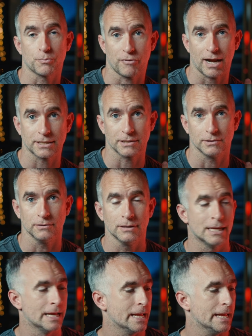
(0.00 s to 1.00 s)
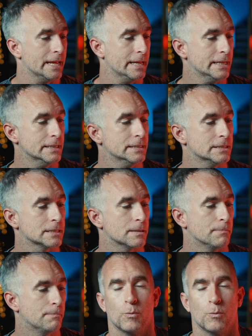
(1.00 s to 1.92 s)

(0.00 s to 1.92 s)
the practical is